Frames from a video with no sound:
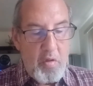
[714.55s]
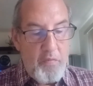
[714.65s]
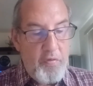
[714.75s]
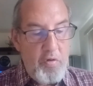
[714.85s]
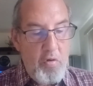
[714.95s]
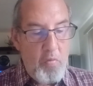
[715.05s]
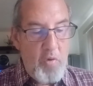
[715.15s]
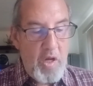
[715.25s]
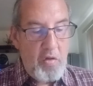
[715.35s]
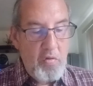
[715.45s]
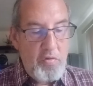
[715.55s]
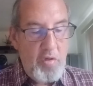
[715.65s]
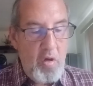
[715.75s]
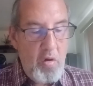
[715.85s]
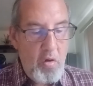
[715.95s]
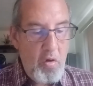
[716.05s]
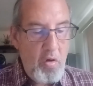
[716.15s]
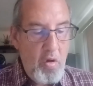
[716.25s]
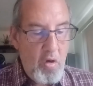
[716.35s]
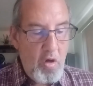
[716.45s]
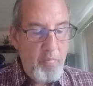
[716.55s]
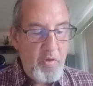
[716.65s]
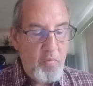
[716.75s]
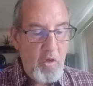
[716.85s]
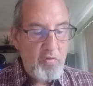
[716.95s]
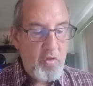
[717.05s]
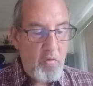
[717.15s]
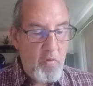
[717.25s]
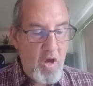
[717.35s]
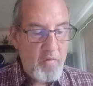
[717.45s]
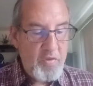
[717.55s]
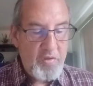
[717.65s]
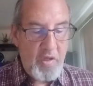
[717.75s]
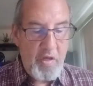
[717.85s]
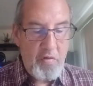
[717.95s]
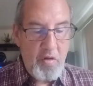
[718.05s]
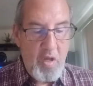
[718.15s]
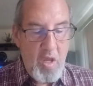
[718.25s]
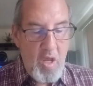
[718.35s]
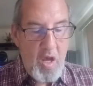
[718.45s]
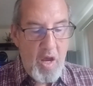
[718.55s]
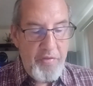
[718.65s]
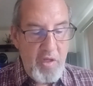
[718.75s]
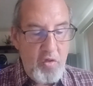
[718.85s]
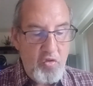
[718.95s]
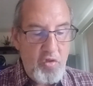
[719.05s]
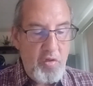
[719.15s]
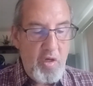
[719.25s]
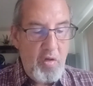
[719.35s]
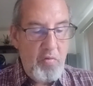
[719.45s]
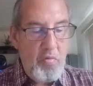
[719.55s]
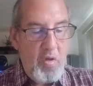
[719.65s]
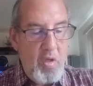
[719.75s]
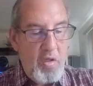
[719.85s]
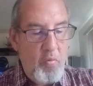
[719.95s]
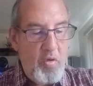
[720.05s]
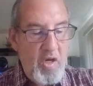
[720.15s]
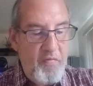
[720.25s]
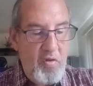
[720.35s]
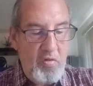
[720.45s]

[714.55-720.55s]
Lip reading: "For your records," Herman wrote to Hieronymus later, "I think you should know that whatever you